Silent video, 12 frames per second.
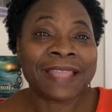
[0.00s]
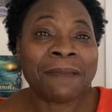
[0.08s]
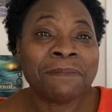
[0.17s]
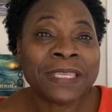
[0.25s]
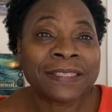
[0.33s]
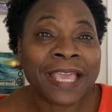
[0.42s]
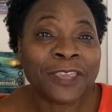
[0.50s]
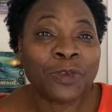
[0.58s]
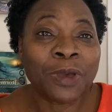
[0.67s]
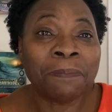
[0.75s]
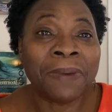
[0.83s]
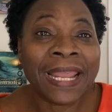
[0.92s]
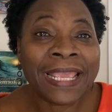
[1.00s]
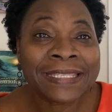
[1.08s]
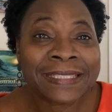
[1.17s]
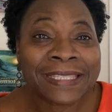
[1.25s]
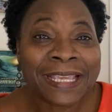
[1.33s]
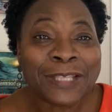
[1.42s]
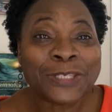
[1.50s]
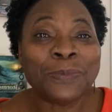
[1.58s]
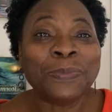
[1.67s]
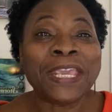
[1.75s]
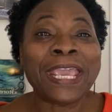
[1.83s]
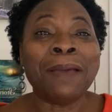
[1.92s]
That means that you're blessed to
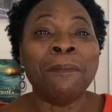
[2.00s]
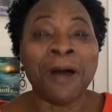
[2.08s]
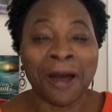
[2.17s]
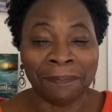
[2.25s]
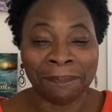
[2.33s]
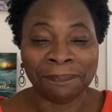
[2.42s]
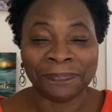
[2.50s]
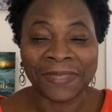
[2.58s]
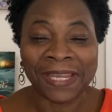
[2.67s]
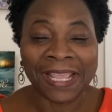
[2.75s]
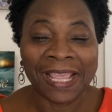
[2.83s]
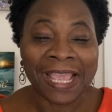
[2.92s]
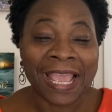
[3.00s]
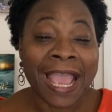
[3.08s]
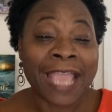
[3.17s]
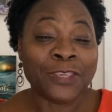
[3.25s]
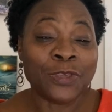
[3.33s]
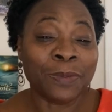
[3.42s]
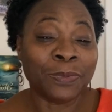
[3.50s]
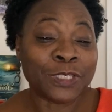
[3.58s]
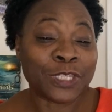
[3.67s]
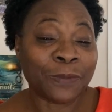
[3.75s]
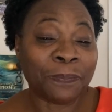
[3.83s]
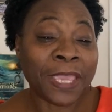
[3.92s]
be a mom. Are you able
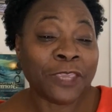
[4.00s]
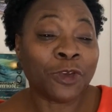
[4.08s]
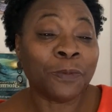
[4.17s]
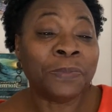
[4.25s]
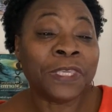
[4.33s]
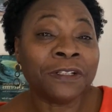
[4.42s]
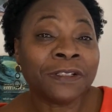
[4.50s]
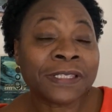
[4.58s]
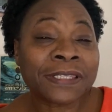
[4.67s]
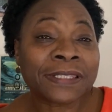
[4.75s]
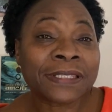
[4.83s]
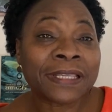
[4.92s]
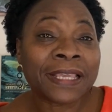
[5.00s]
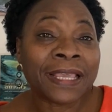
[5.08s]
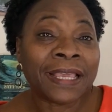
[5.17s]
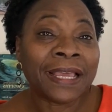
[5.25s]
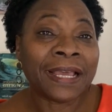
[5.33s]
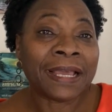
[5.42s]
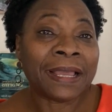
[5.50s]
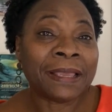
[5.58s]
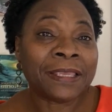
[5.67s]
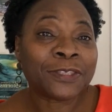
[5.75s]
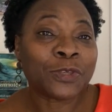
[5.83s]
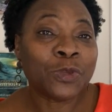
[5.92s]
to pay your bills?
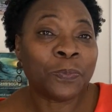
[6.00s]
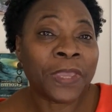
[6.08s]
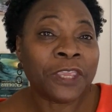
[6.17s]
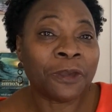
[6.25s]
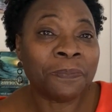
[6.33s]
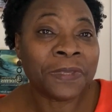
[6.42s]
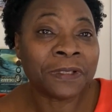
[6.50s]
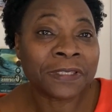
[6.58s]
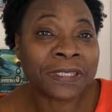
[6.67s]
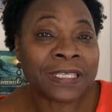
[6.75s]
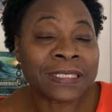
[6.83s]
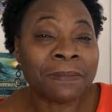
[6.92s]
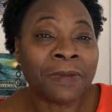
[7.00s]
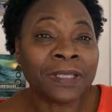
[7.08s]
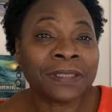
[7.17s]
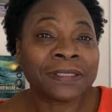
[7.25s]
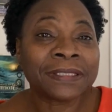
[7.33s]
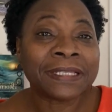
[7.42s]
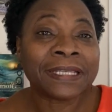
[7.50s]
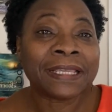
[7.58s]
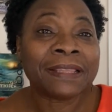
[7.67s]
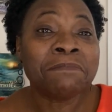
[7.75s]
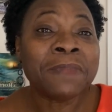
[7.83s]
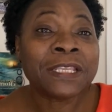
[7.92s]
So you pay your bills this month
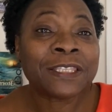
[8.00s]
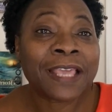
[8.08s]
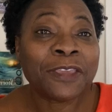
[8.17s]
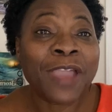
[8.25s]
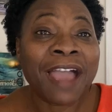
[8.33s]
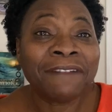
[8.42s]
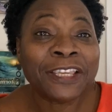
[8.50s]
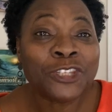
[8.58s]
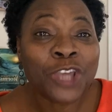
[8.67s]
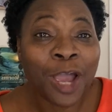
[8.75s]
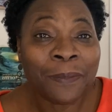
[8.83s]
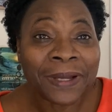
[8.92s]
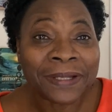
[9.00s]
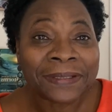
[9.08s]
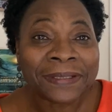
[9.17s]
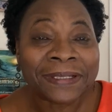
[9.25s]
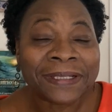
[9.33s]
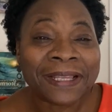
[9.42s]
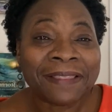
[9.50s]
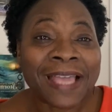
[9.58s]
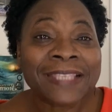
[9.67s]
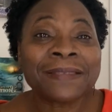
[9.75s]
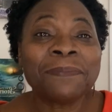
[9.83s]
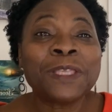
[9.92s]
means that you have a job.
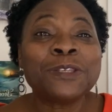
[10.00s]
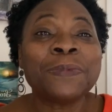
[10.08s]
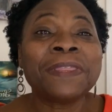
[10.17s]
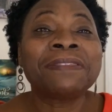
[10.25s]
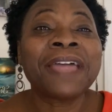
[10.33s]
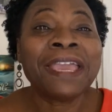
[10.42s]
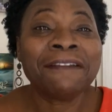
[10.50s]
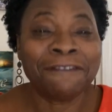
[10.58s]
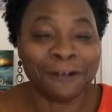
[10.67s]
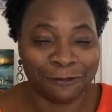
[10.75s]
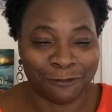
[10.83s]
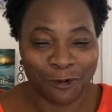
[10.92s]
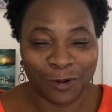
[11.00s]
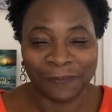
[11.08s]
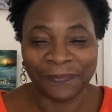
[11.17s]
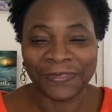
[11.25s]
That's something to be thankful for.